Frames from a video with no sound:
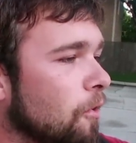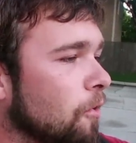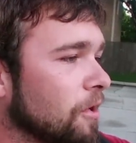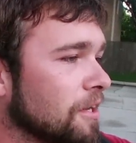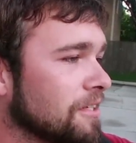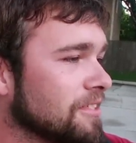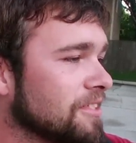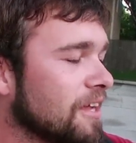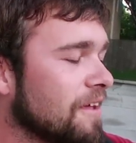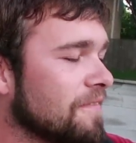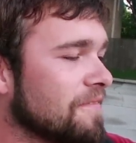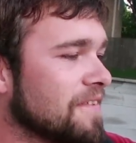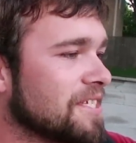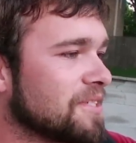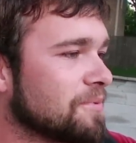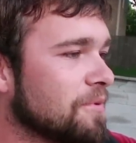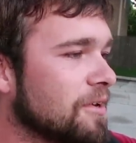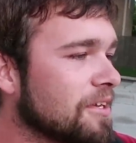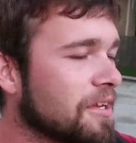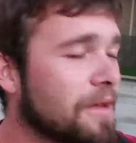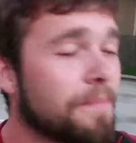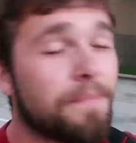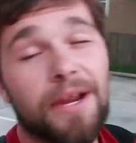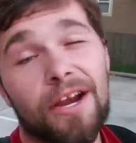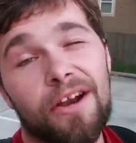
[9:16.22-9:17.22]
horns on this
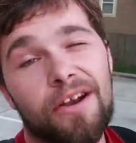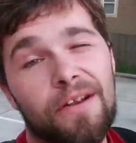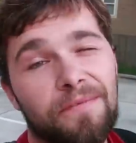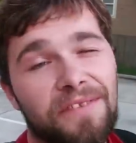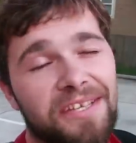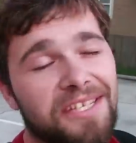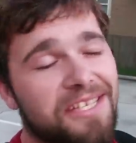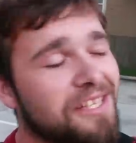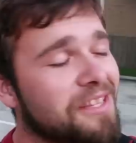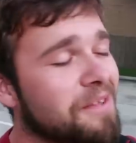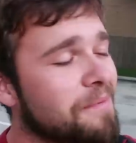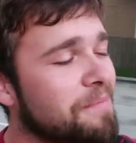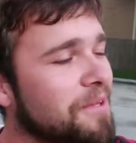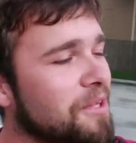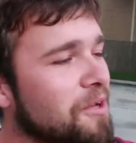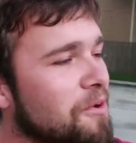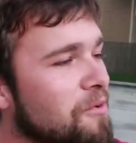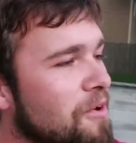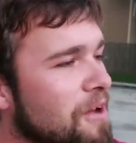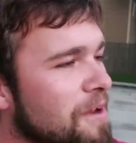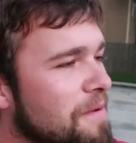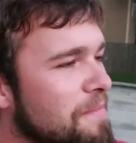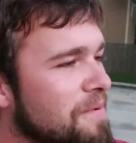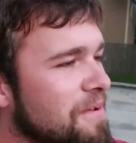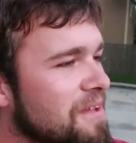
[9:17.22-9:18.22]
one comparatively to the blue
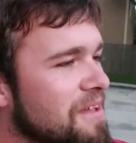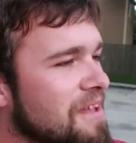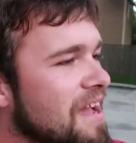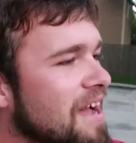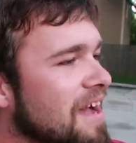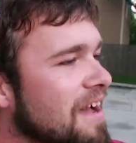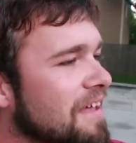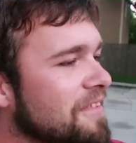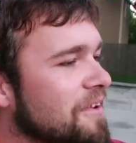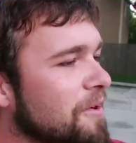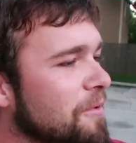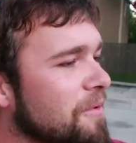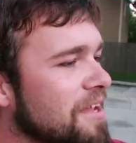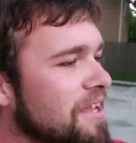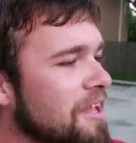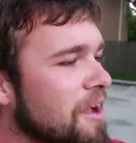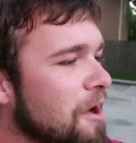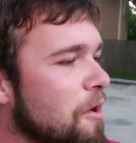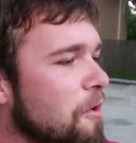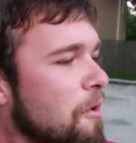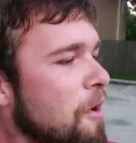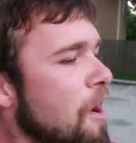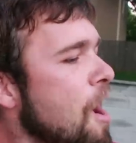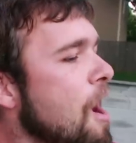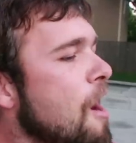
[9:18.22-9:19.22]
one. But yeah, there we
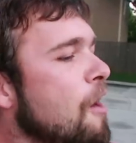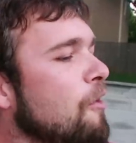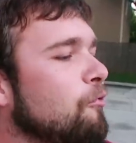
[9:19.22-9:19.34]
go.